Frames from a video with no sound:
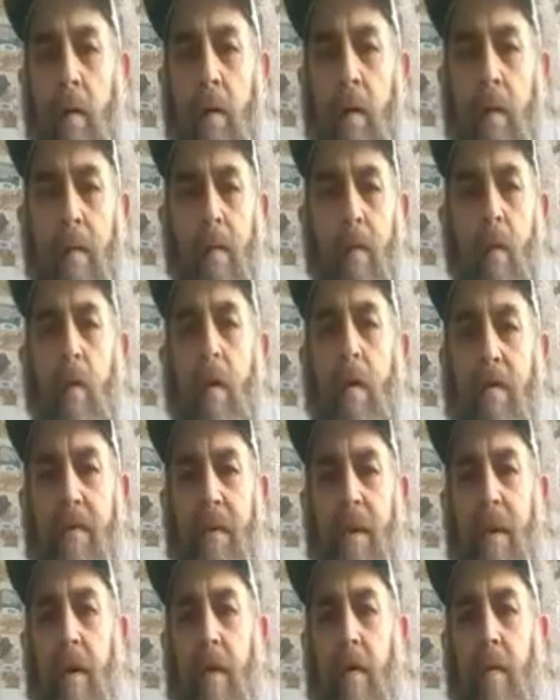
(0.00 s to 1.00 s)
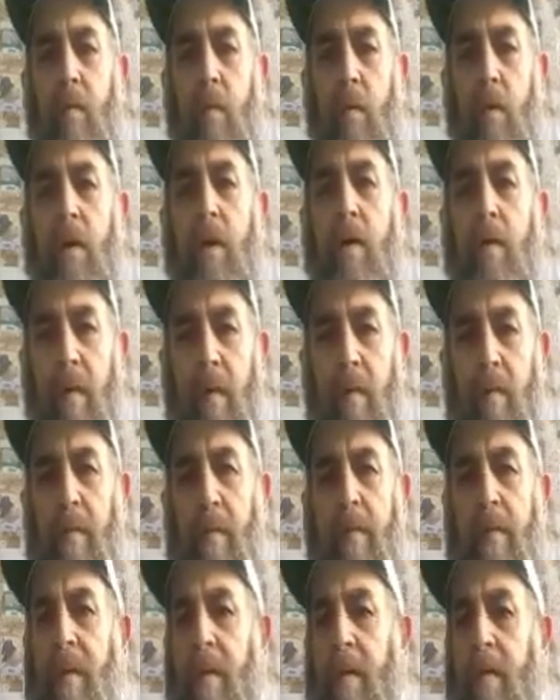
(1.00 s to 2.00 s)
with more vigor, more
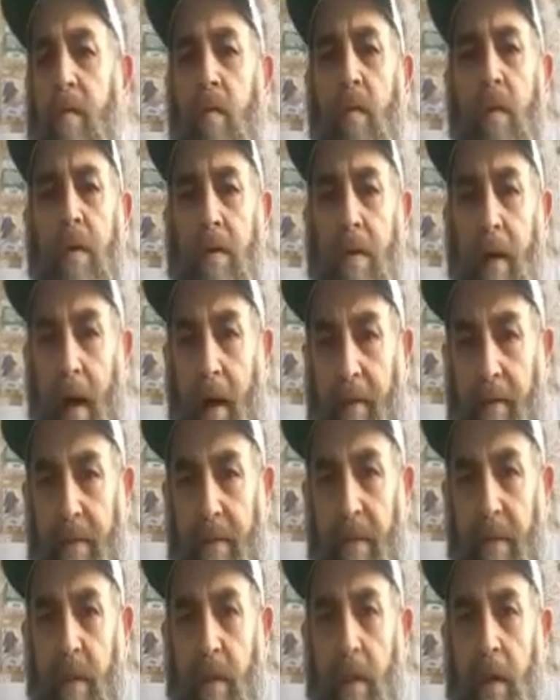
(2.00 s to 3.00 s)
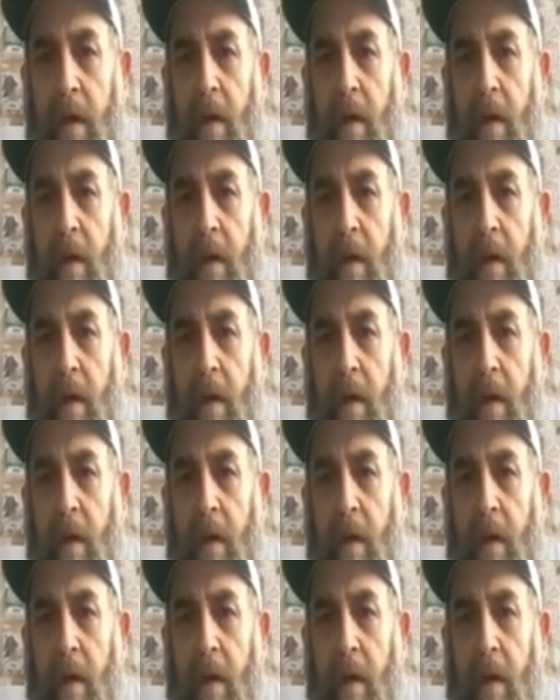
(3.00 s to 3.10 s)
commitment than we left.